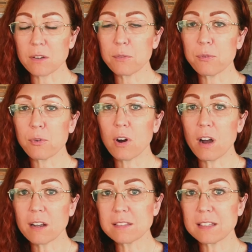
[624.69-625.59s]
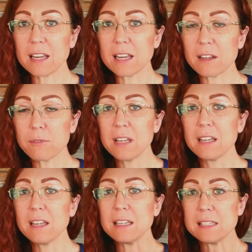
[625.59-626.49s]
for oxidative
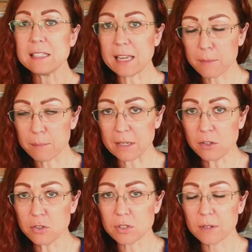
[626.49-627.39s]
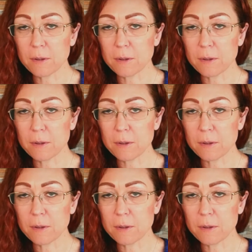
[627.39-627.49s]
damage,